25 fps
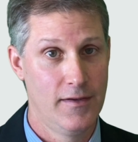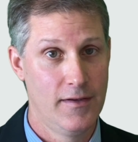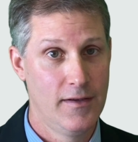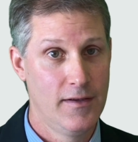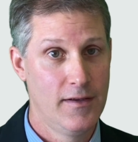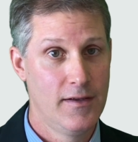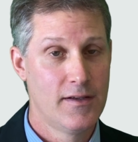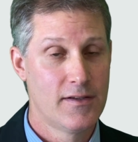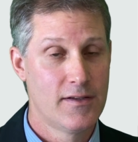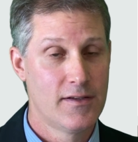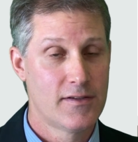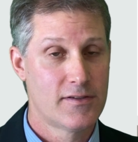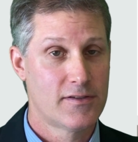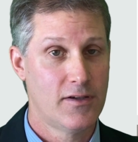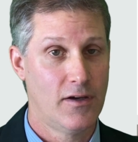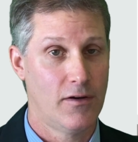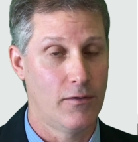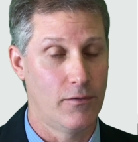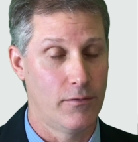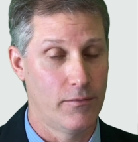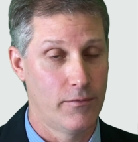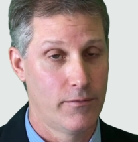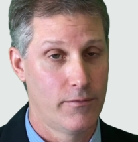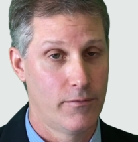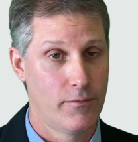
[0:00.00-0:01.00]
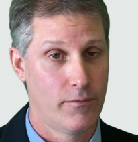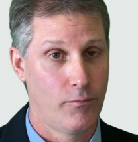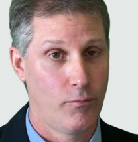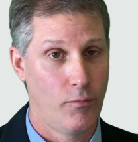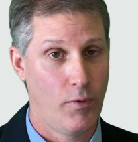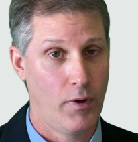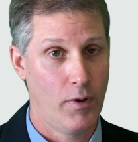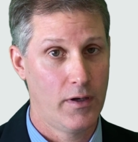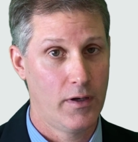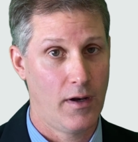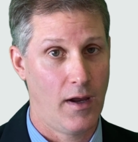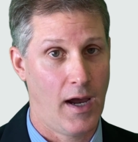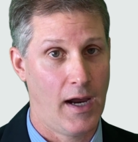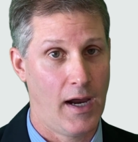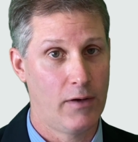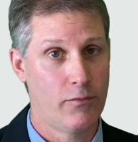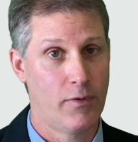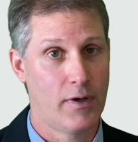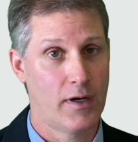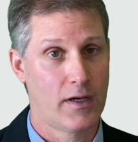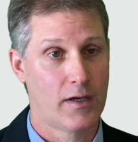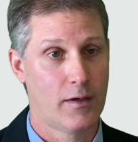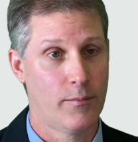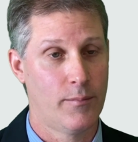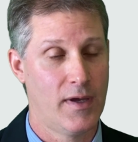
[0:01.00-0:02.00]
So what I
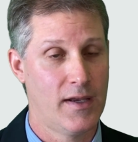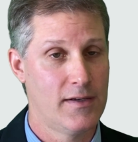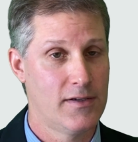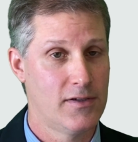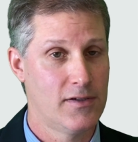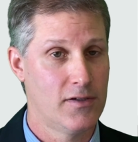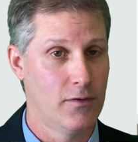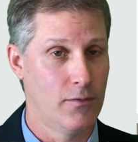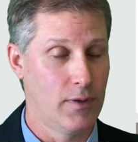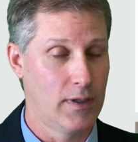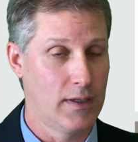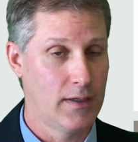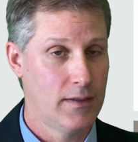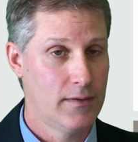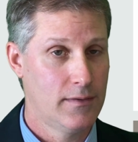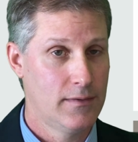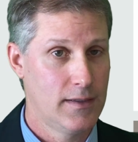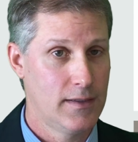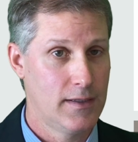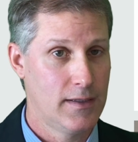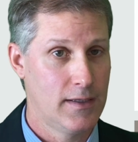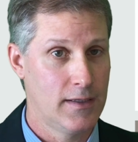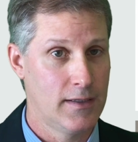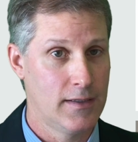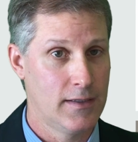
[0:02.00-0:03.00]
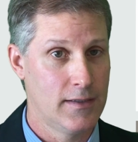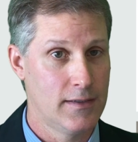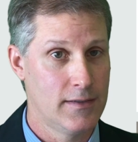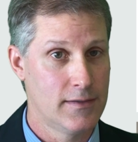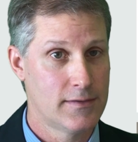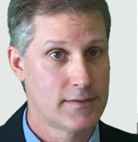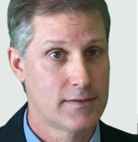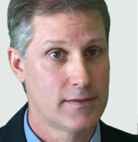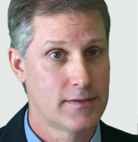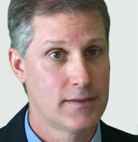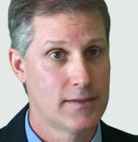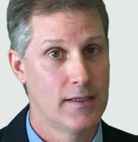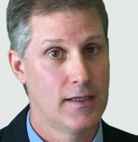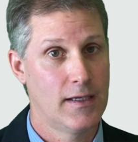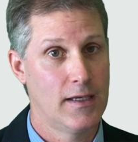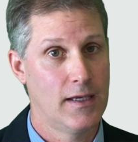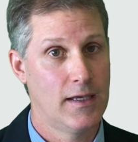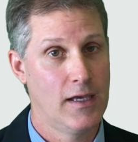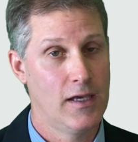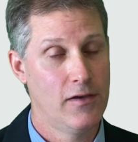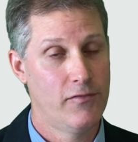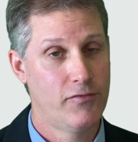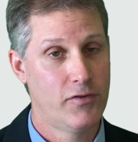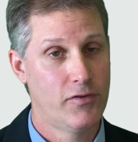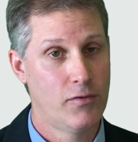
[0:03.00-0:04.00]
recommend doing is,
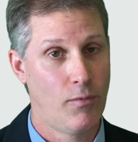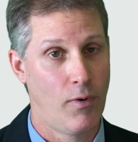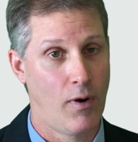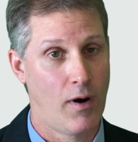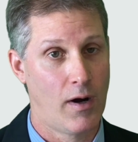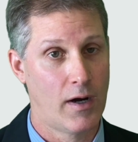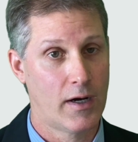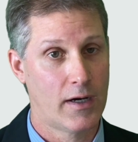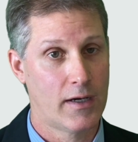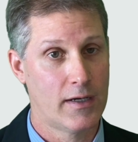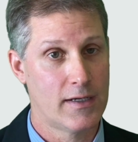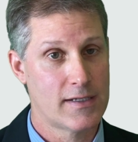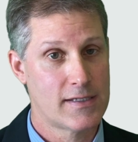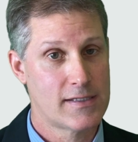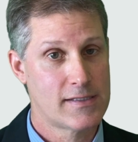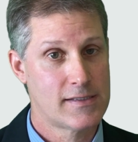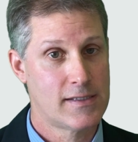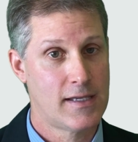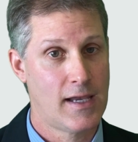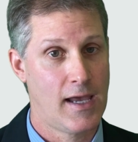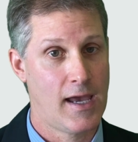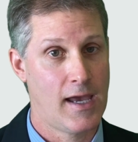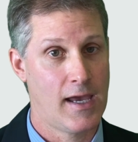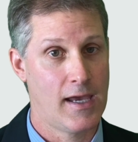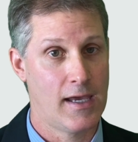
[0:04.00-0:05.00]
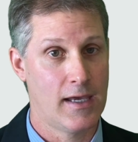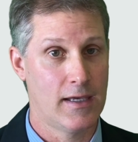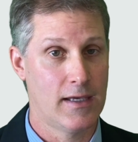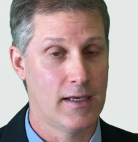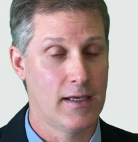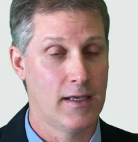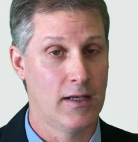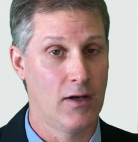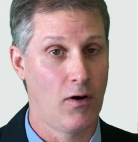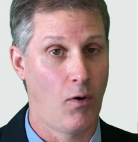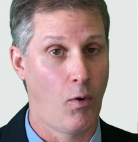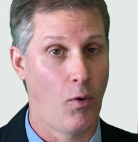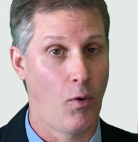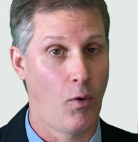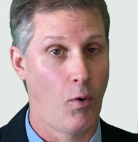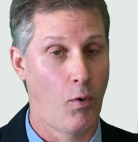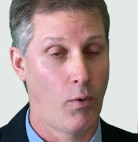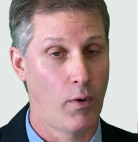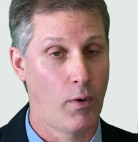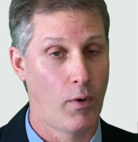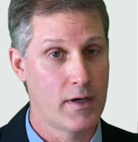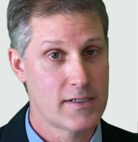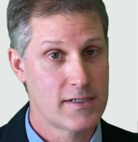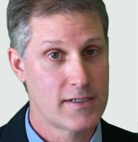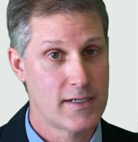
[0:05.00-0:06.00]
if you are going to stay in Orange
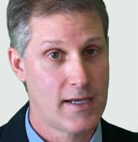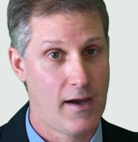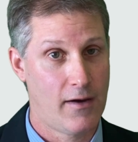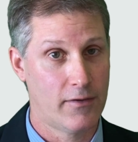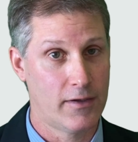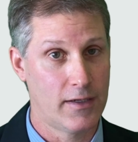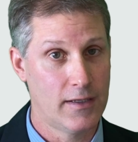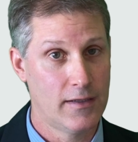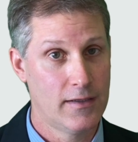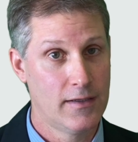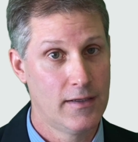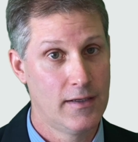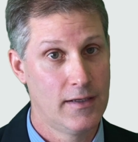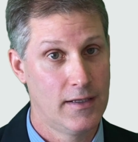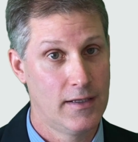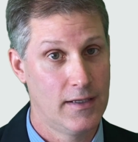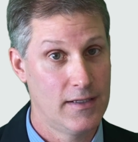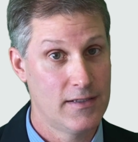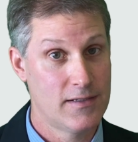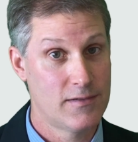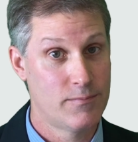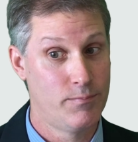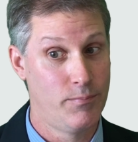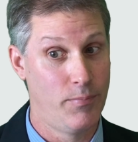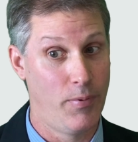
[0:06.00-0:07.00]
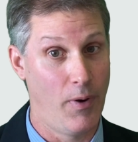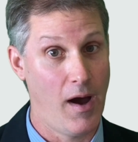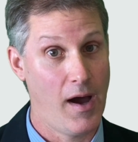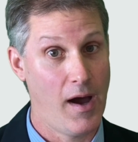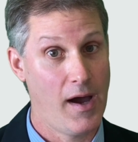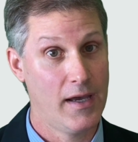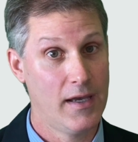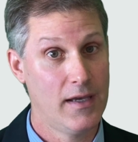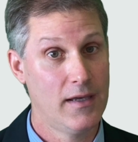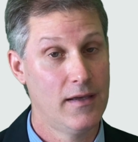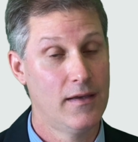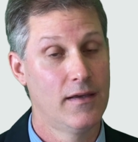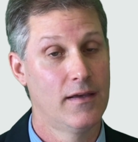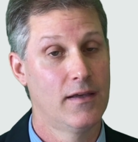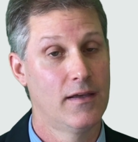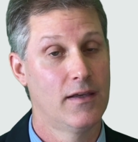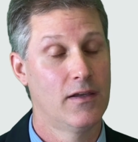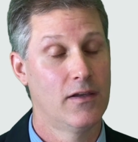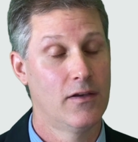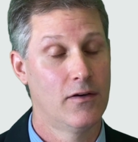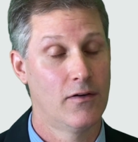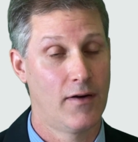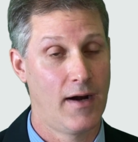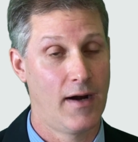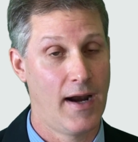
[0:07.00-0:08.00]
County, is buy
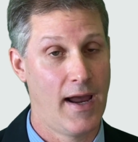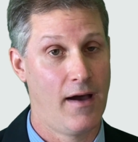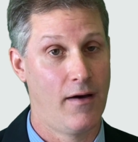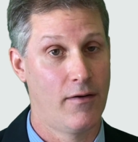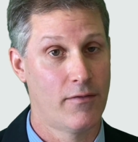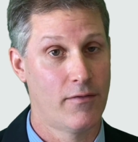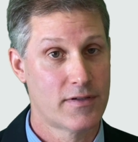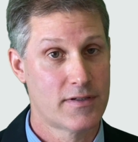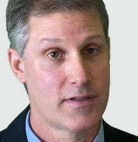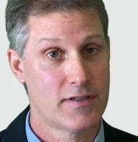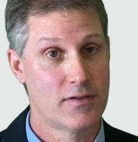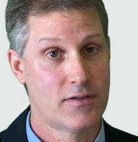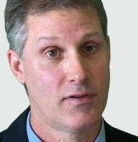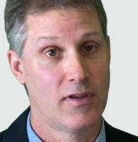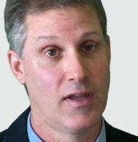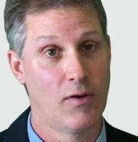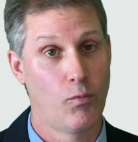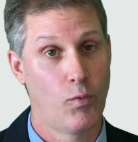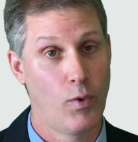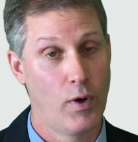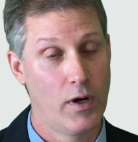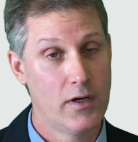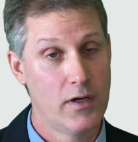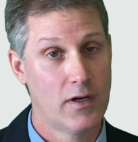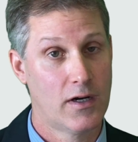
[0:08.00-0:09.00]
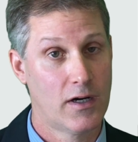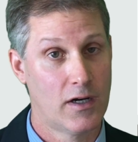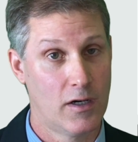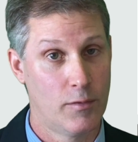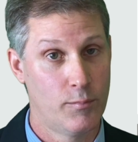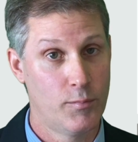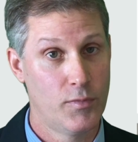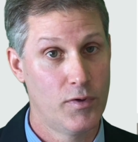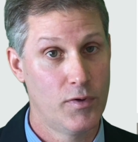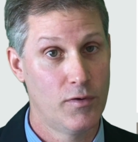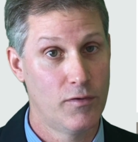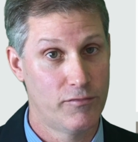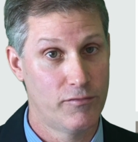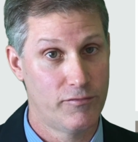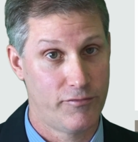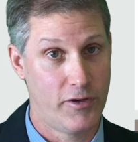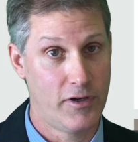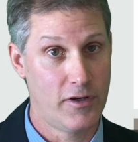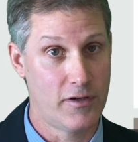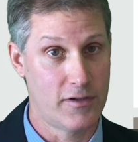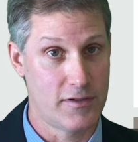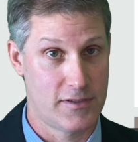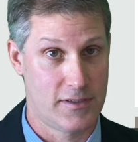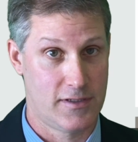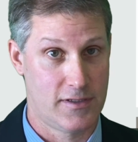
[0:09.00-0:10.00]
your house where you're going to move
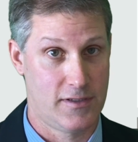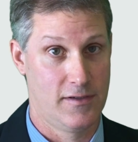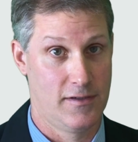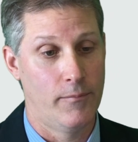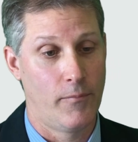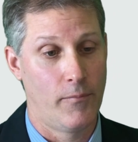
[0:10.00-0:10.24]
first.